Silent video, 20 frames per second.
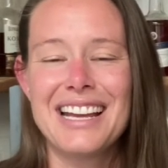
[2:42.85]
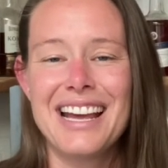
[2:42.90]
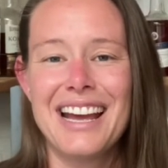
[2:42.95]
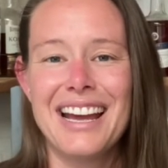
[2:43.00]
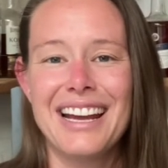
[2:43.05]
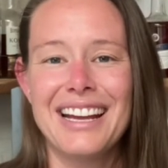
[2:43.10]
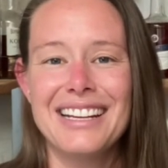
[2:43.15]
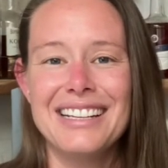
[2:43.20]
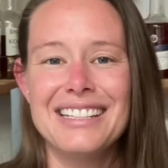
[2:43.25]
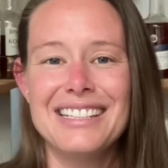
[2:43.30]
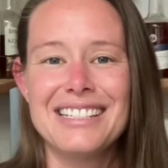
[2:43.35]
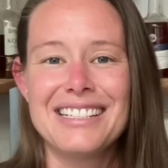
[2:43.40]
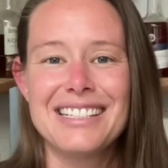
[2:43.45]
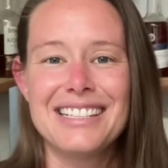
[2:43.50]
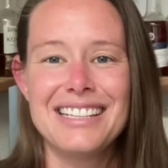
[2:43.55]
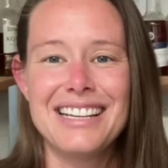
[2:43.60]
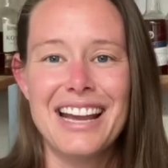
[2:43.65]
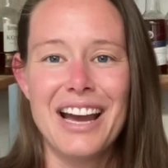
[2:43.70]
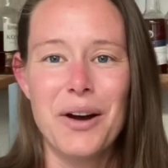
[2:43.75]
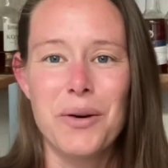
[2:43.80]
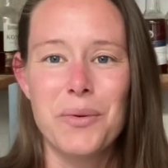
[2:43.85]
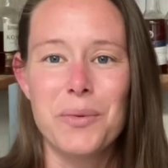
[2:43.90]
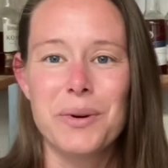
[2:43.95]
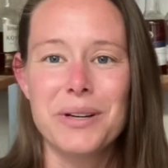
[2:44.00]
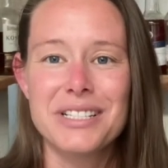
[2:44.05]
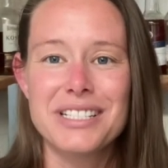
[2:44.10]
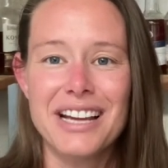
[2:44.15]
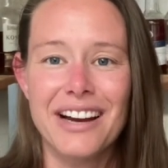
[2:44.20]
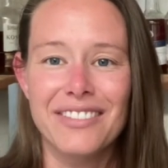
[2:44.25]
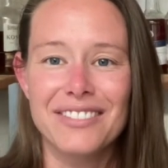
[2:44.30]
And yeah, we're
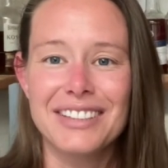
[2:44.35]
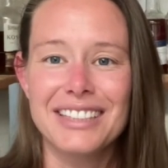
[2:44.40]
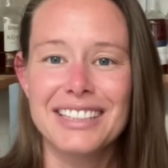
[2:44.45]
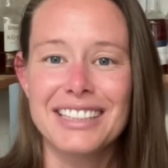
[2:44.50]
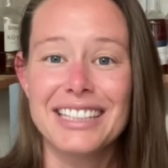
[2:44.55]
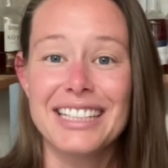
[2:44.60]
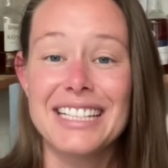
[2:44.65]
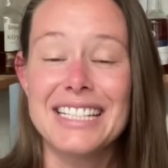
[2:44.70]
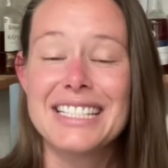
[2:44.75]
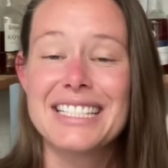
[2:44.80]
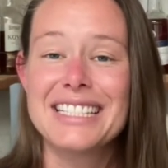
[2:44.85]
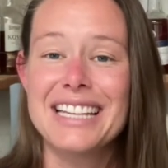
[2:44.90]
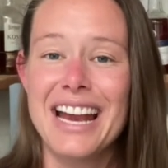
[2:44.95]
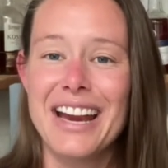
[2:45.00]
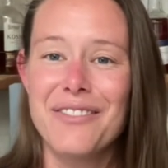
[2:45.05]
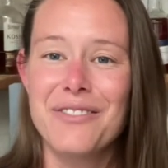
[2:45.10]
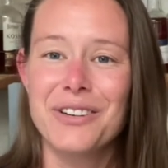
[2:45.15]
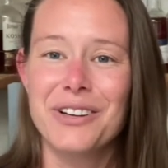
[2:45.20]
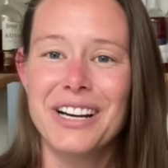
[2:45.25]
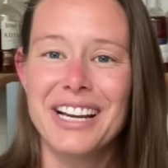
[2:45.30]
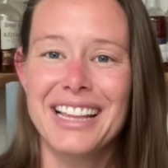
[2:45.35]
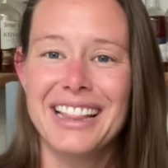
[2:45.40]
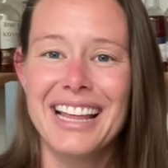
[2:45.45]
definitely savoring